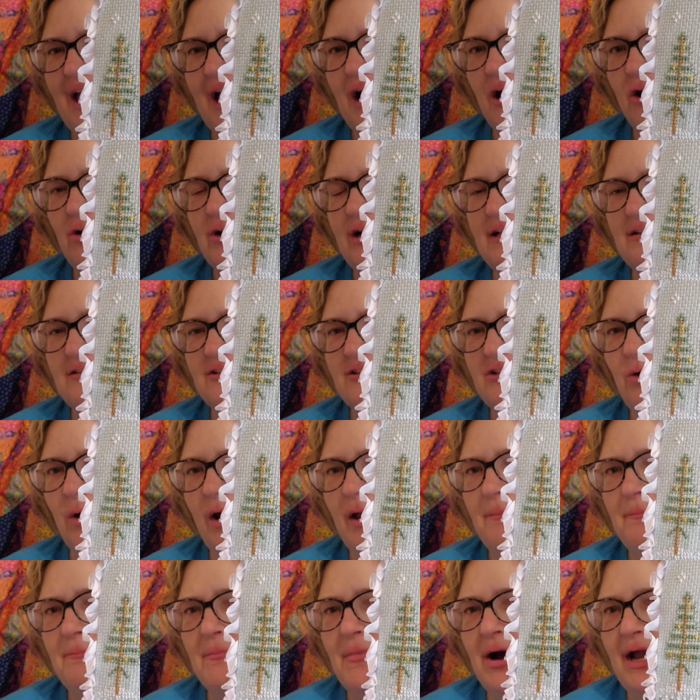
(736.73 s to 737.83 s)
out, and so I
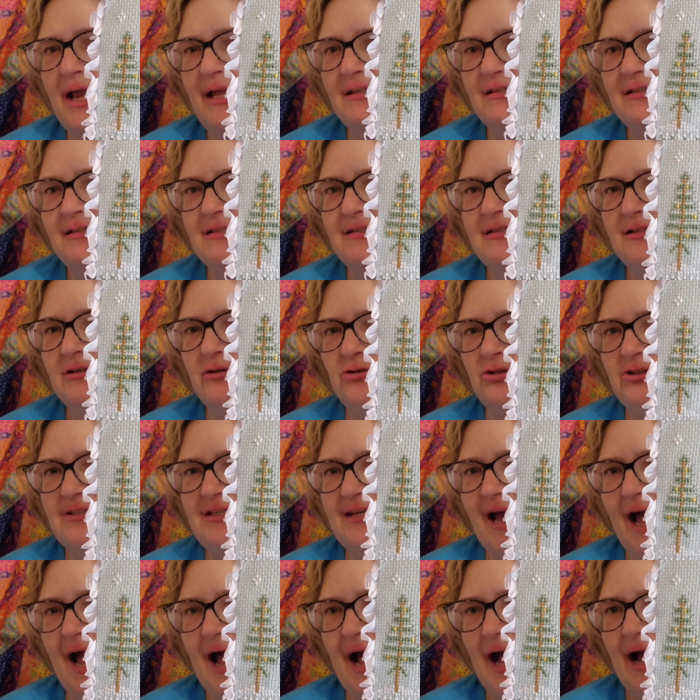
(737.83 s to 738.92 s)
might still
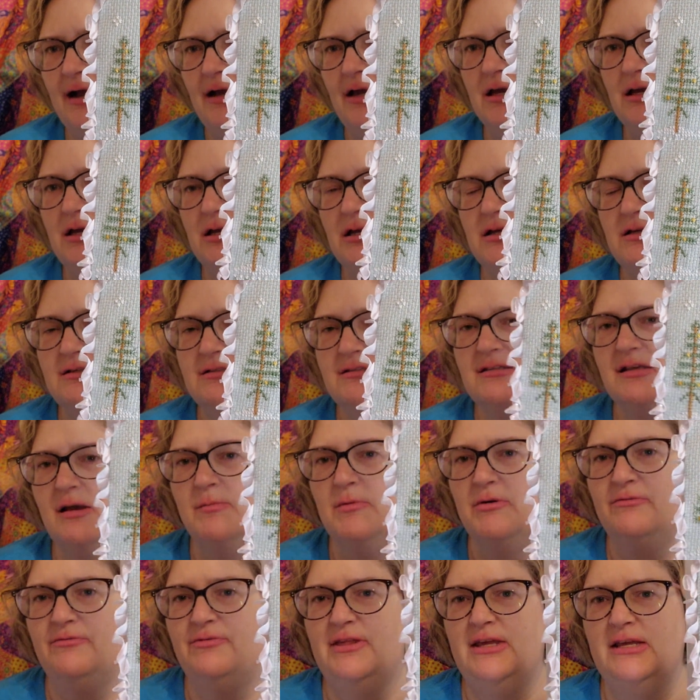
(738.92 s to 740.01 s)
tack
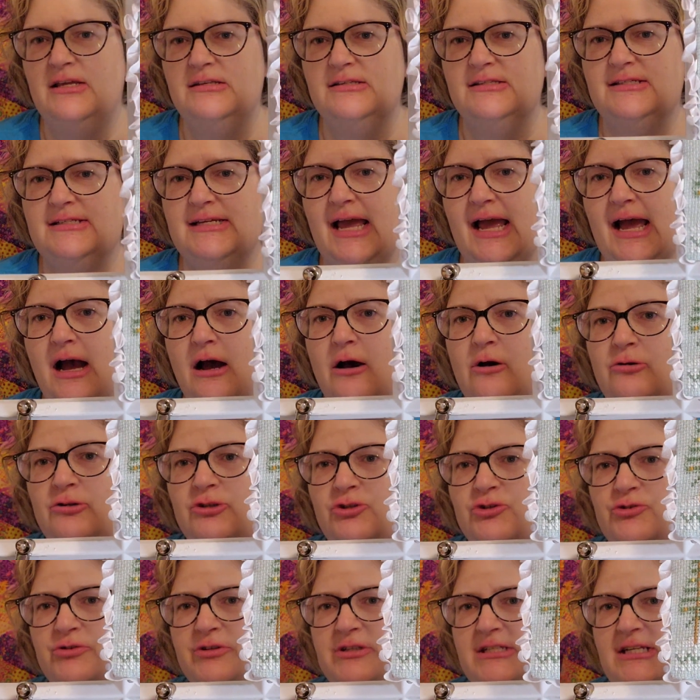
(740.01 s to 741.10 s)
some of these down
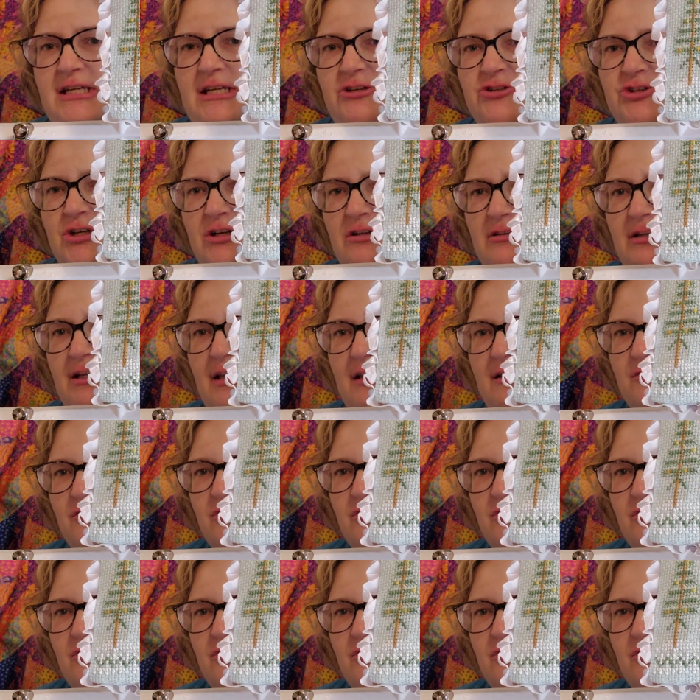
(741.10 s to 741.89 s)
strategically